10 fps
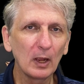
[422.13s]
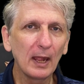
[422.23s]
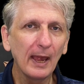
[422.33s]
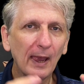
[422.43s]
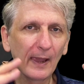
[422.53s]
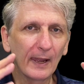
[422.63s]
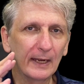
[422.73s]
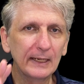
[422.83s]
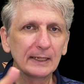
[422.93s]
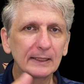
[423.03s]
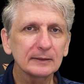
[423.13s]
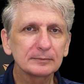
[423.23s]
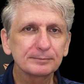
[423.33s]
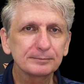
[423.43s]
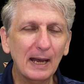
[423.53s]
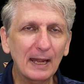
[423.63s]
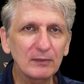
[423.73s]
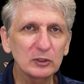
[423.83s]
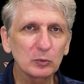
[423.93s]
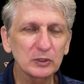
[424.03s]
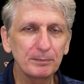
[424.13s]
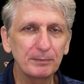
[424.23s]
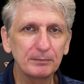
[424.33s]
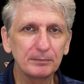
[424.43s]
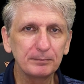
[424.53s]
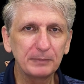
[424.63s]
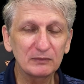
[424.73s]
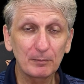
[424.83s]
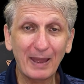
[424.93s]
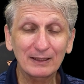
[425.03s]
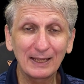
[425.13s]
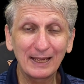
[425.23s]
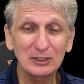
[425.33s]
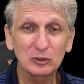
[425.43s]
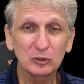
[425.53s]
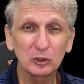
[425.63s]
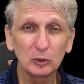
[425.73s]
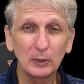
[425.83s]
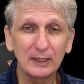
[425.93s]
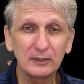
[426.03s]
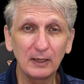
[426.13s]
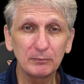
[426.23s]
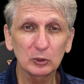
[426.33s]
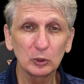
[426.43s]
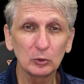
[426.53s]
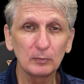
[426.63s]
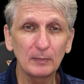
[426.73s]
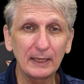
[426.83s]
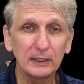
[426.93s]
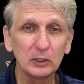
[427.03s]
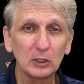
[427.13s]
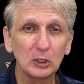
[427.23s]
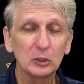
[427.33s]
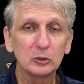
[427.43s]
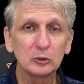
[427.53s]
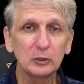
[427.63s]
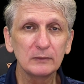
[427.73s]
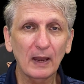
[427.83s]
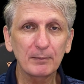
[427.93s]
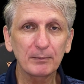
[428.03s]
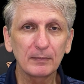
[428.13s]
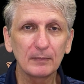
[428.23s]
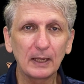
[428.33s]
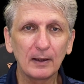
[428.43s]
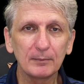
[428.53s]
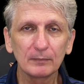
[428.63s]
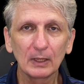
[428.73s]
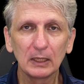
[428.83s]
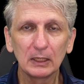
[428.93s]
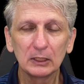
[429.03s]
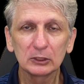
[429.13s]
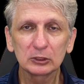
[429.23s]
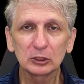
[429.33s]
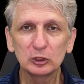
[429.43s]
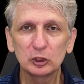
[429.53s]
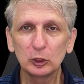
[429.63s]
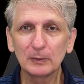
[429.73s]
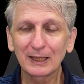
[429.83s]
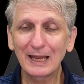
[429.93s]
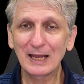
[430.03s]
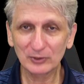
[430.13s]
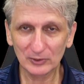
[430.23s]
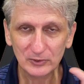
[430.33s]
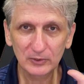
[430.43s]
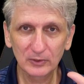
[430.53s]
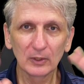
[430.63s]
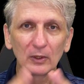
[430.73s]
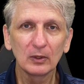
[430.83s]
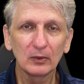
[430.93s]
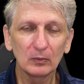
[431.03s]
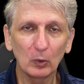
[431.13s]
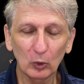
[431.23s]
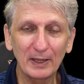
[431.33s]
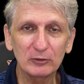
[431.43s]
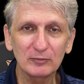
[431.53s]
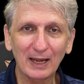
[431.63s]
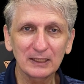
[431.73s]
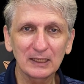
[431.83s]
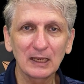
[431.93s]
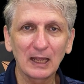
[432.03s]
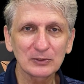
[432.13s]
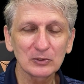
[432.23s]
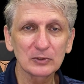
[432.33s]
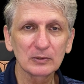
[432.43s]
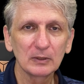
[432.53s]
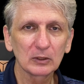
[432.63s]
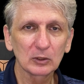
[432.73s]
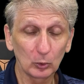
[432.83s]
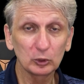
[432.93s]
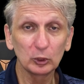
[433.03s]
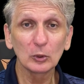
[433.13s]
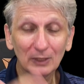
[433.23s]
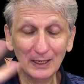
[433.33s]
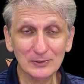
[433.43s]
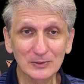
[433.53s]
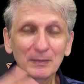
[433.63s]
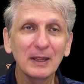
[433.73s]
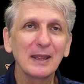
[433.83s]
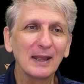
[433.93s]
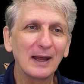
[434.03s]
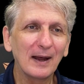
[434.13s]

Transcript: part of this was a bit of a backlash to an attempt Google made to develop um, consumer glasses, augmented reality glasses, called Google Glass. Uh, but